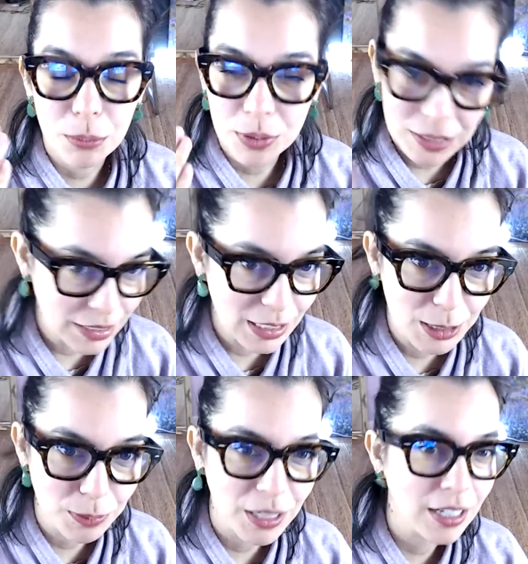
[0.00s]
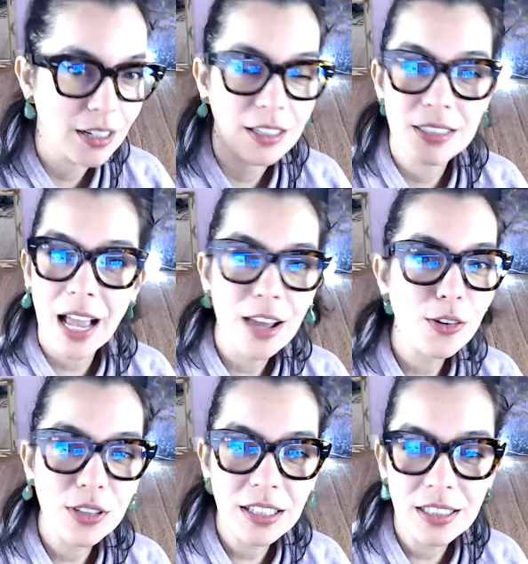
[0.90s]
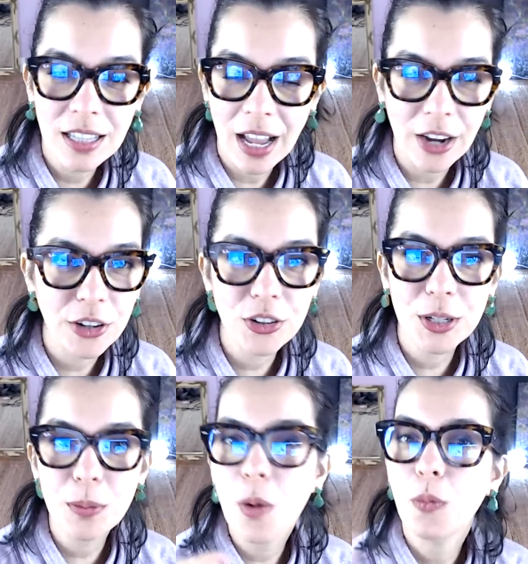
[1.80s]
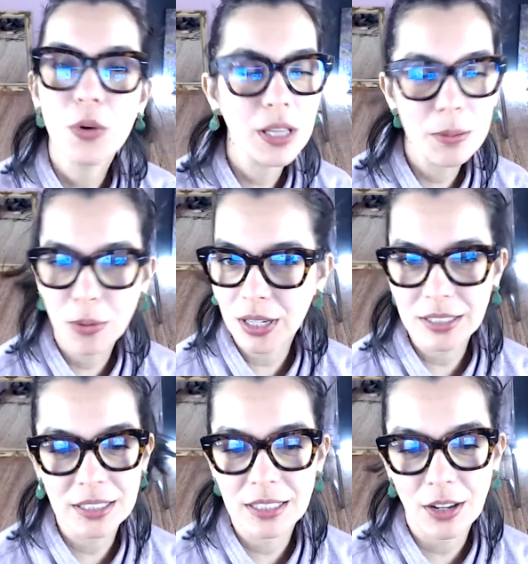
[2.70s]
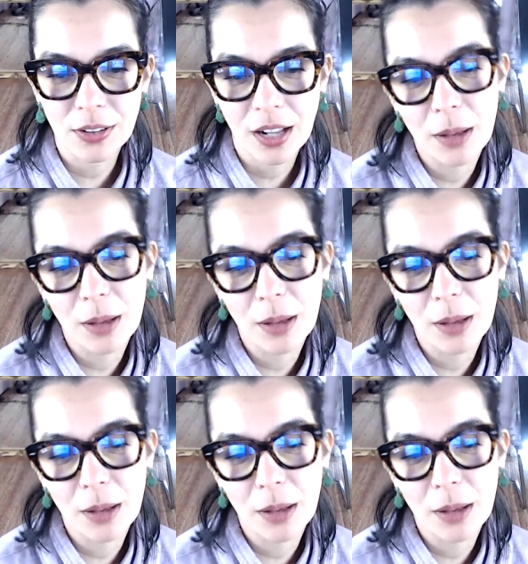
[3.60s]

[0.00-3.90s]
please explain it because I don't think the acronym really breaks it down.